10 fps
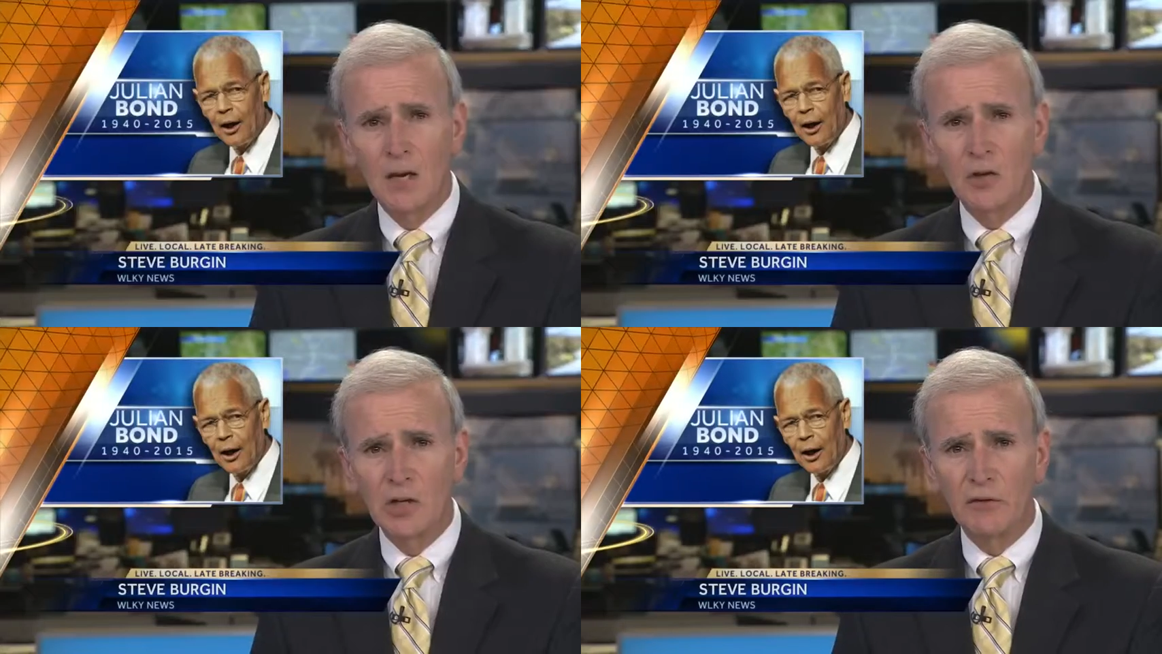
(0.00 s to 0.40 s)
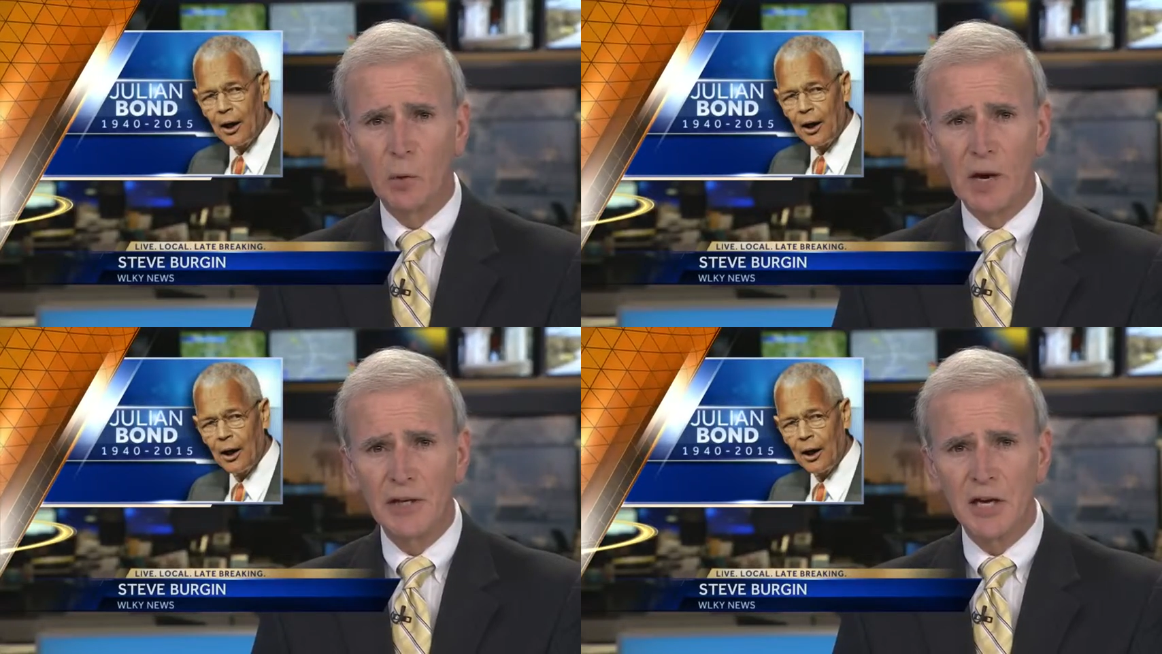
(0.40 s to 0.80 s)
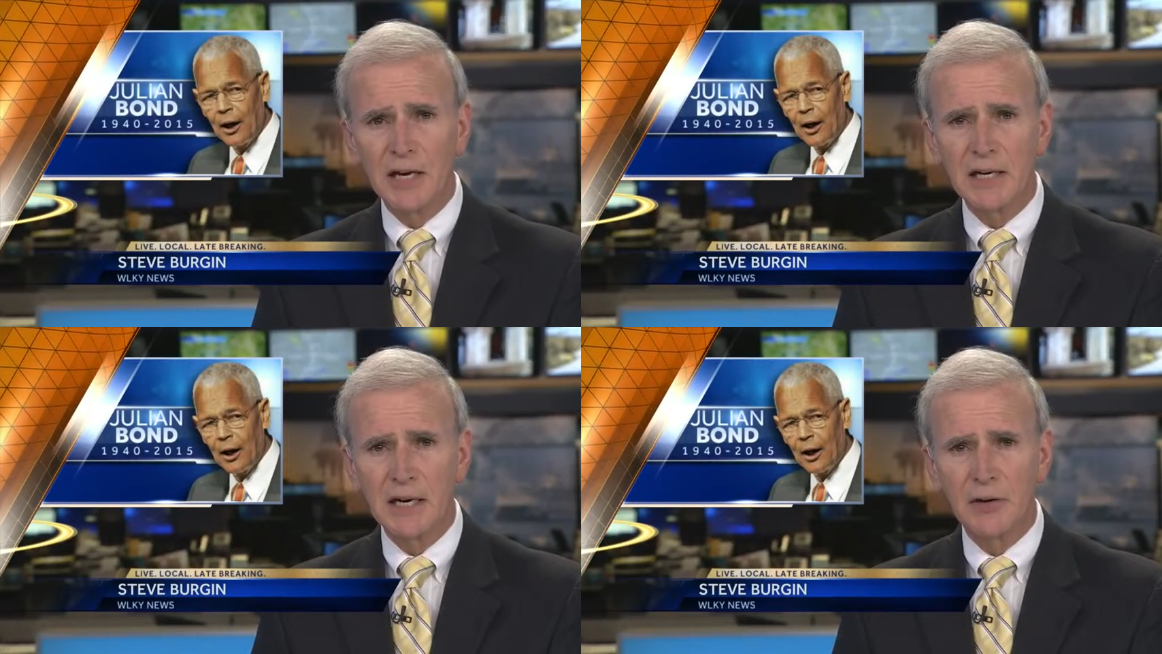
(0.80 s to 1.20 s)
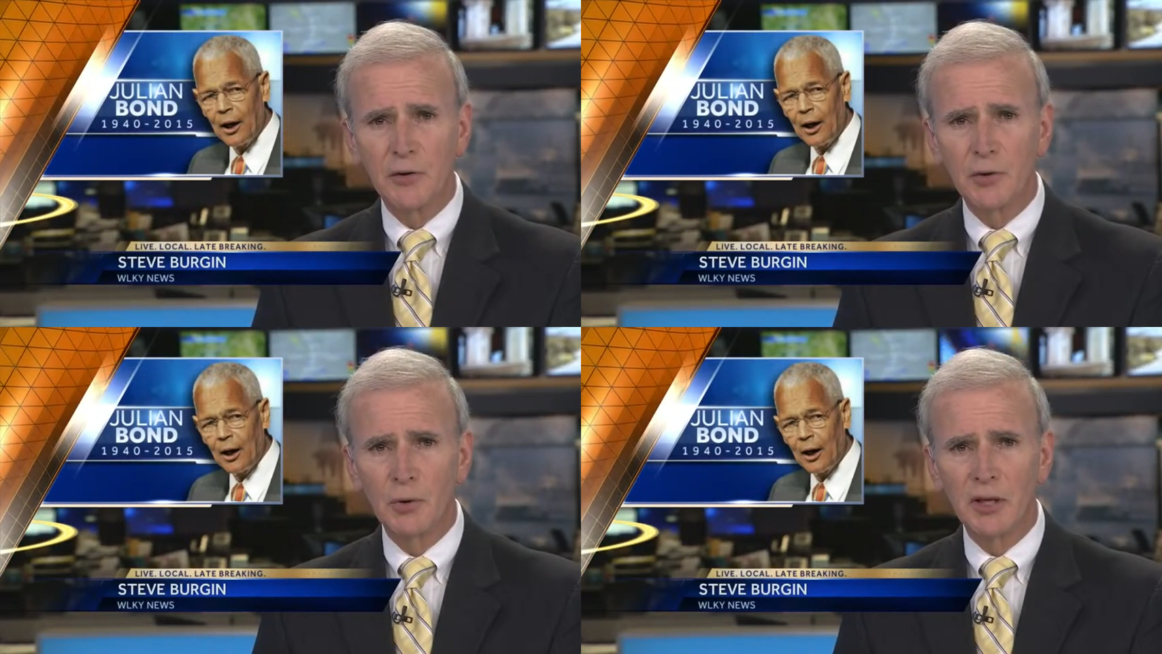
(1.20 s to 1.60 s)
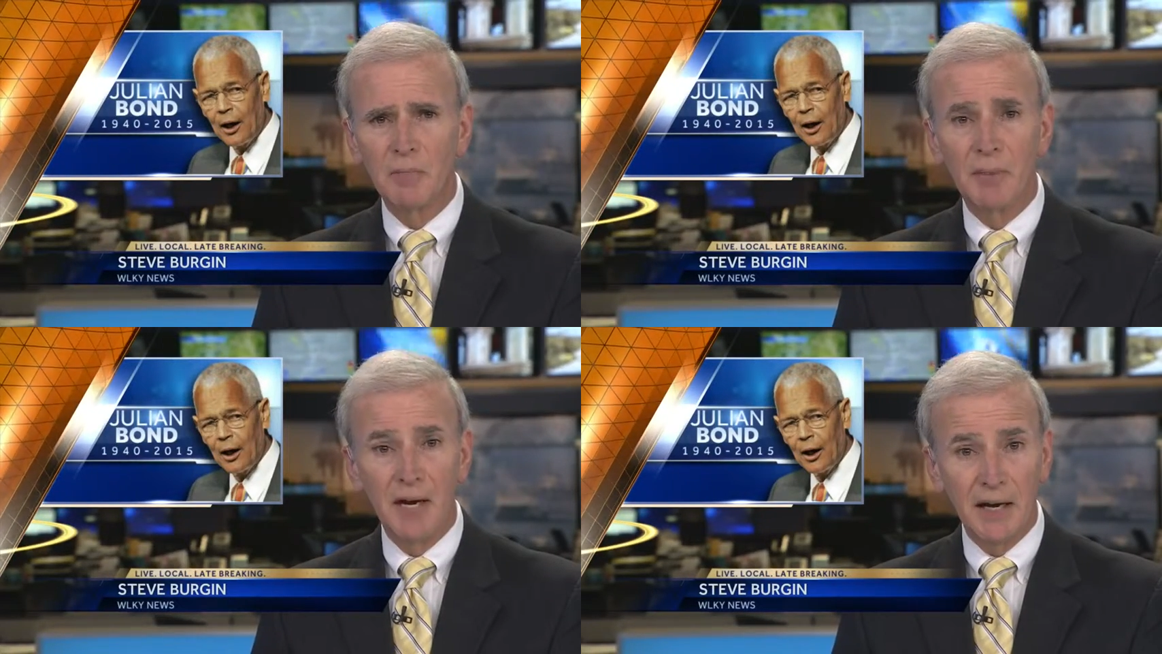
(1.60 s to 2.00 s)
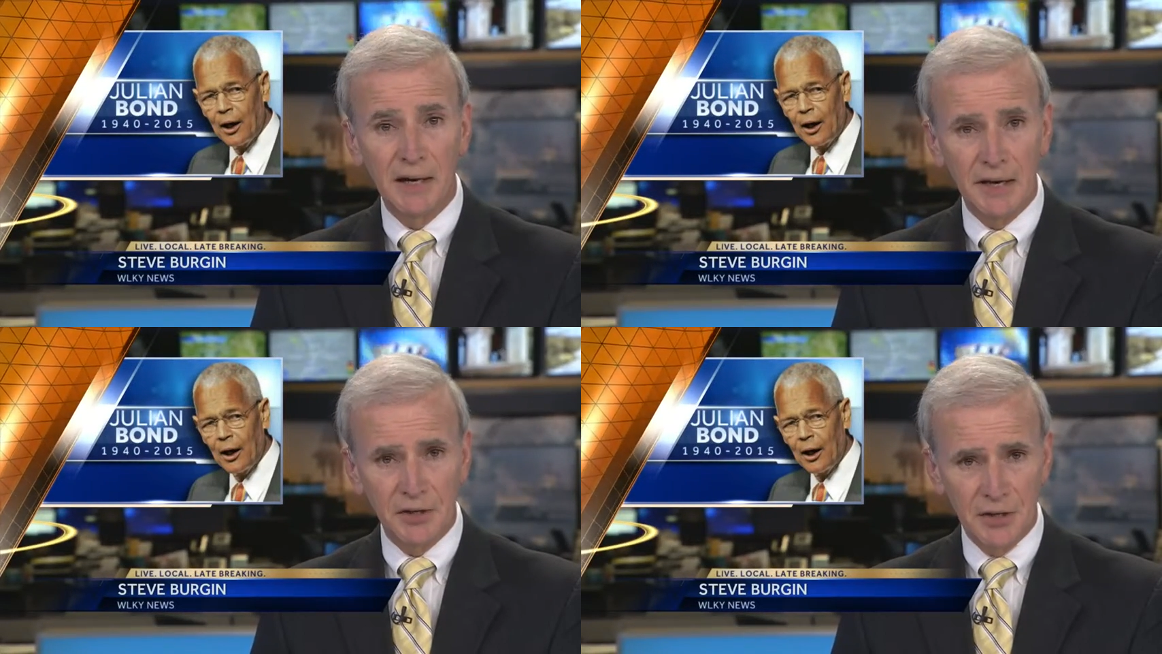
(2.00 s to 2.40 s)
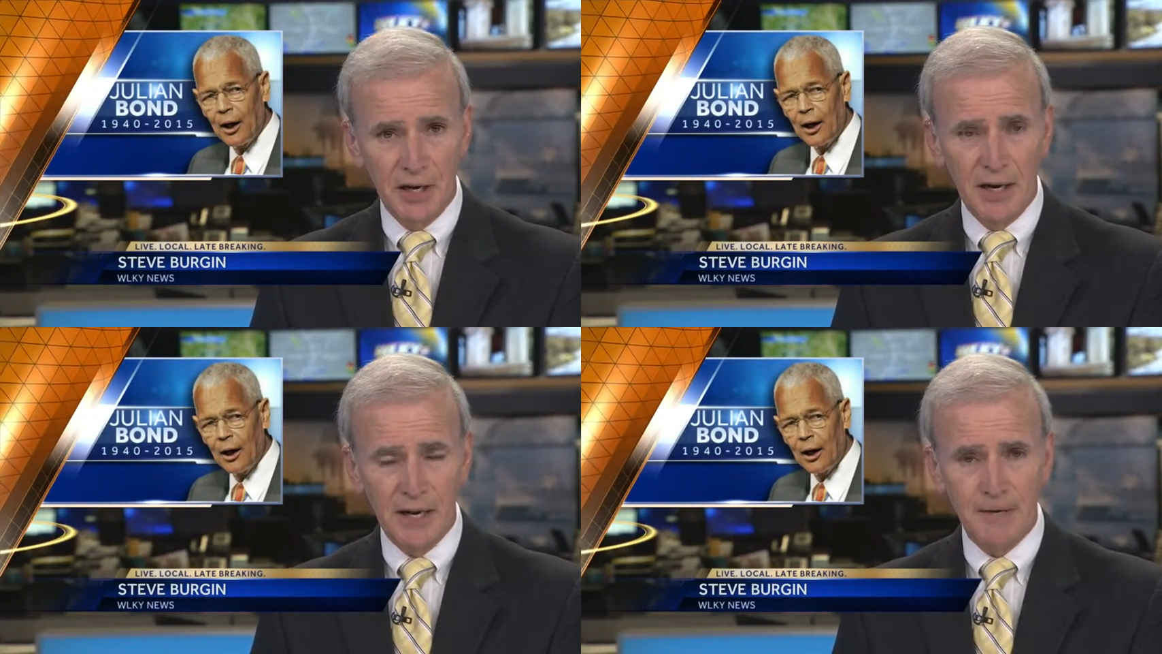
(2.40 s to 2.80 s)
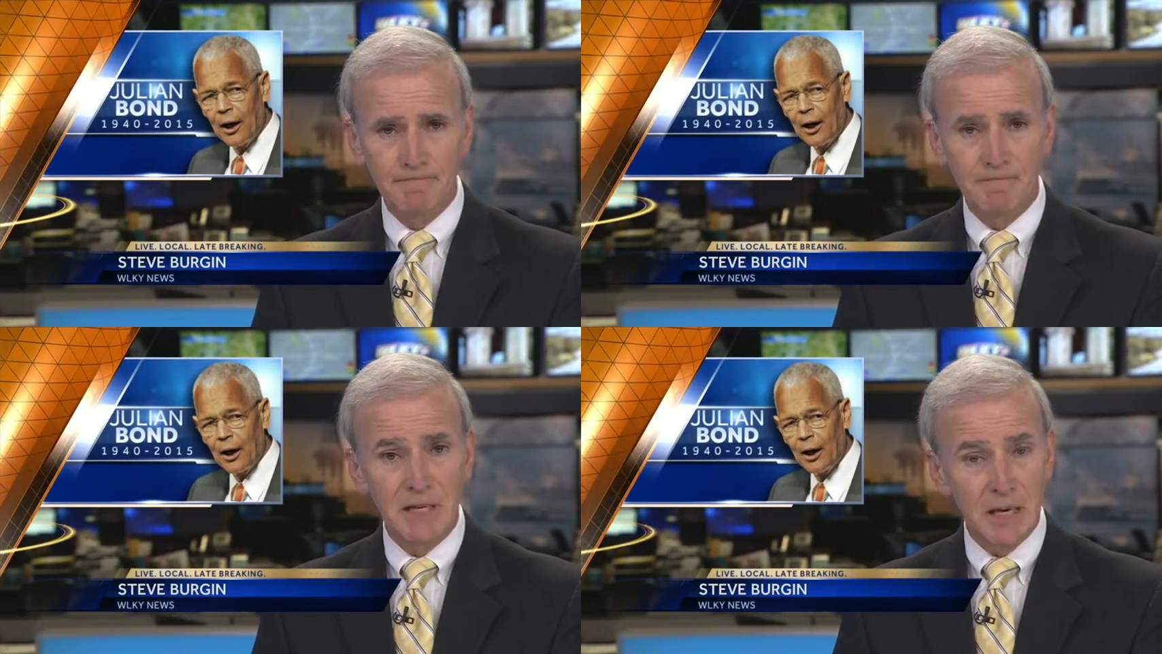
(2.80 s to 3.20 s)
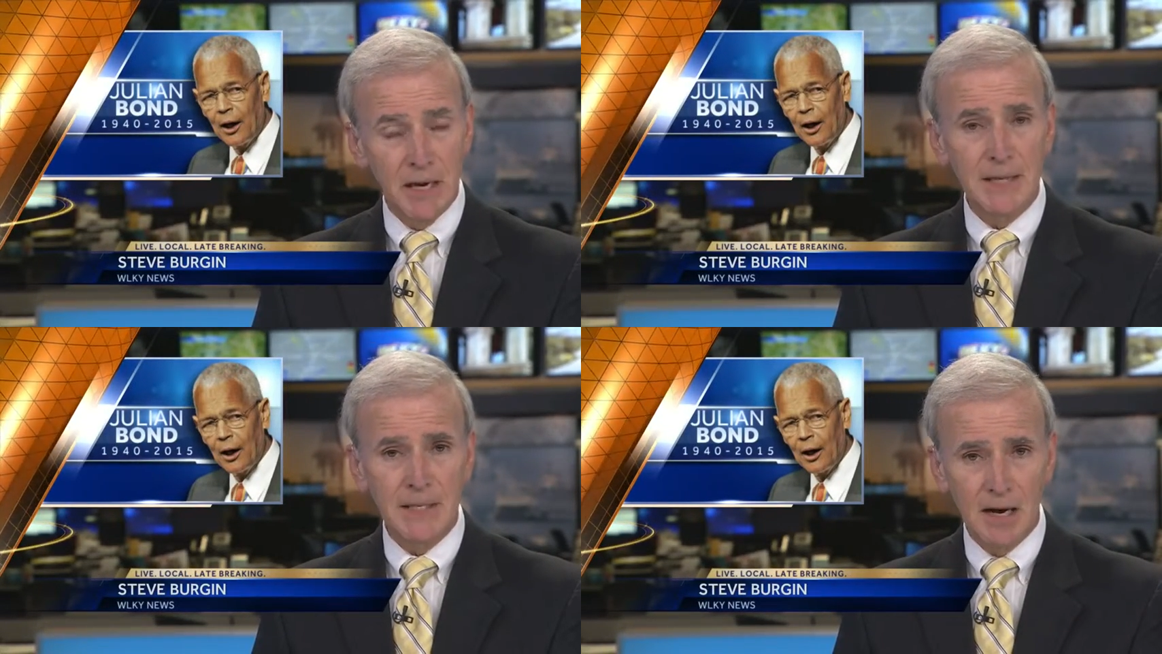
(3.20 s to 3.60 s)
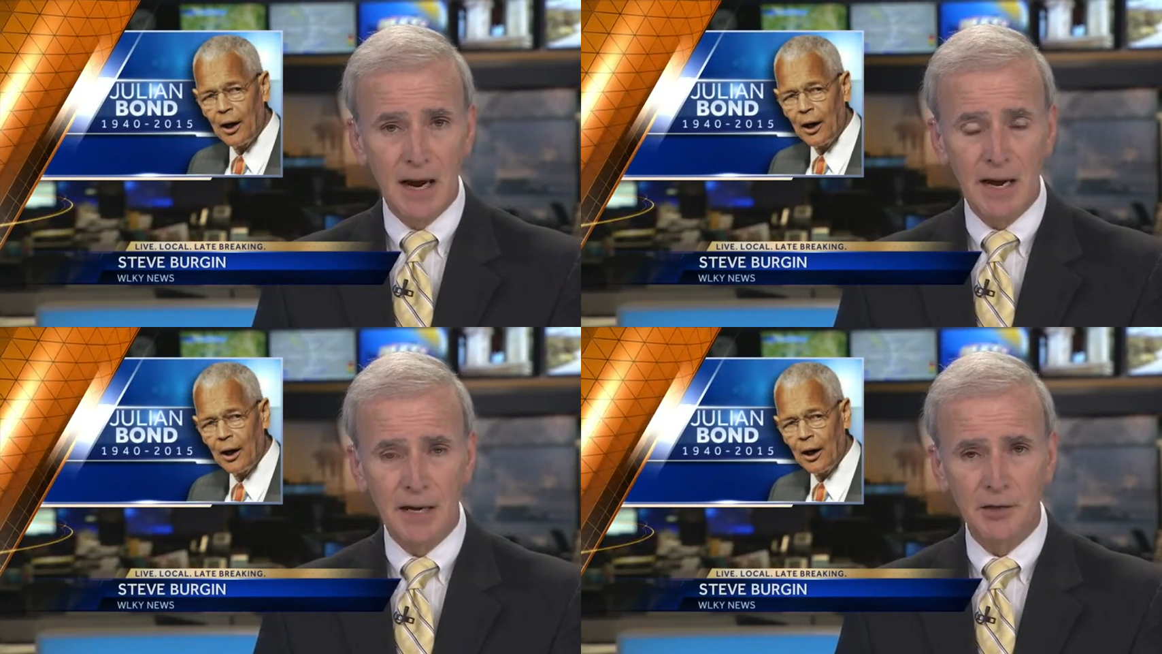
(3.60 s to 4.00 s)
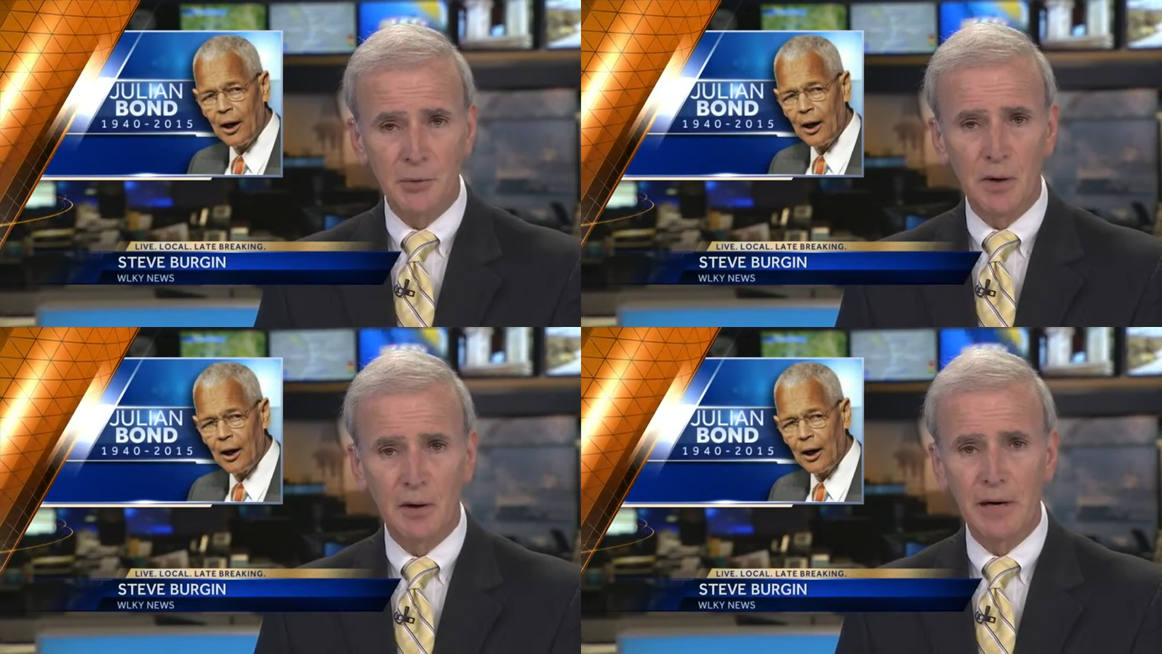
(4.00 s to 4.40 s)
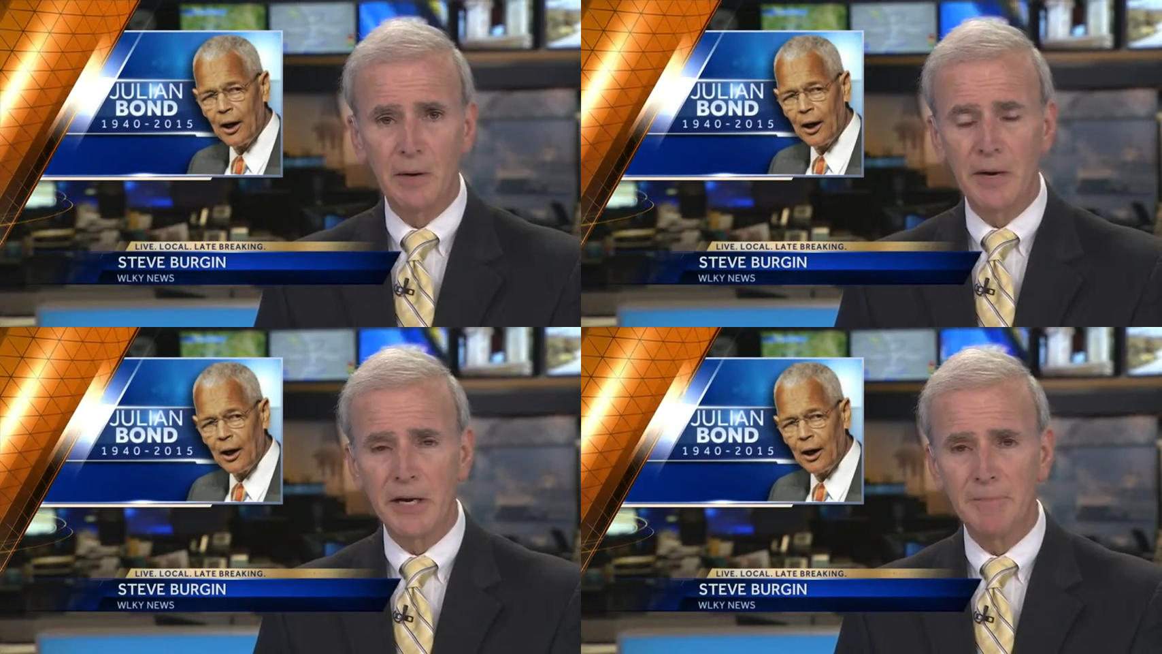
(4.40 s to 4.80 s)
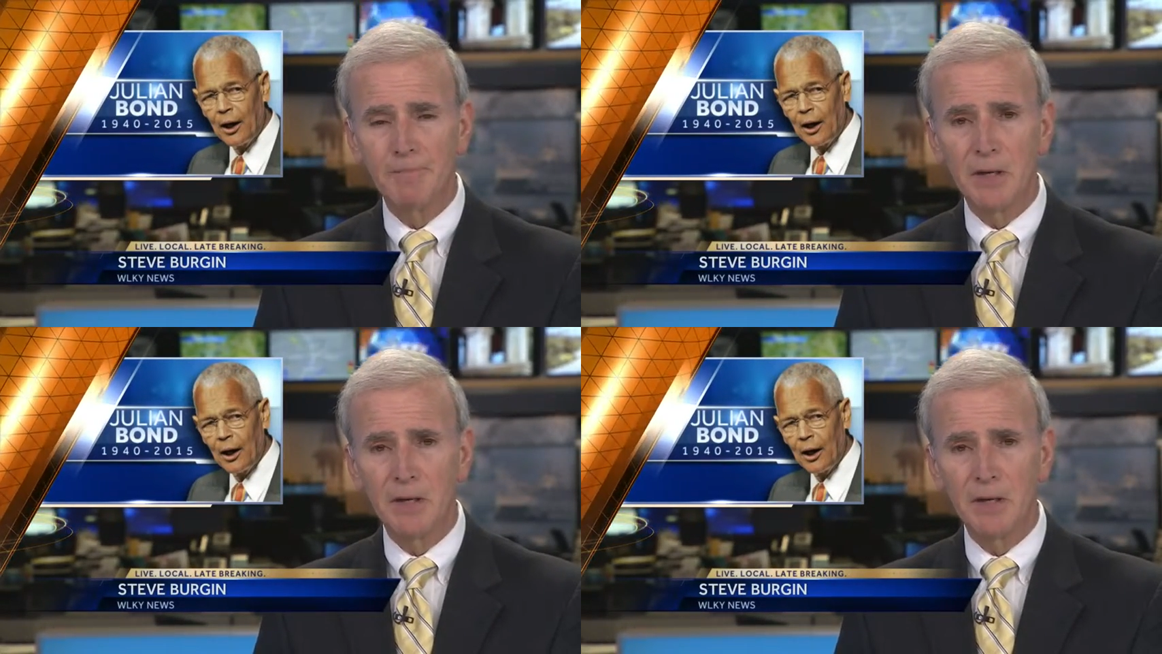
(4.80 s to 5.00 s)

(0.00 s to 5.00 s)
Speaker 1: Civil rights icon Julian Bond has died. He had ties to our area.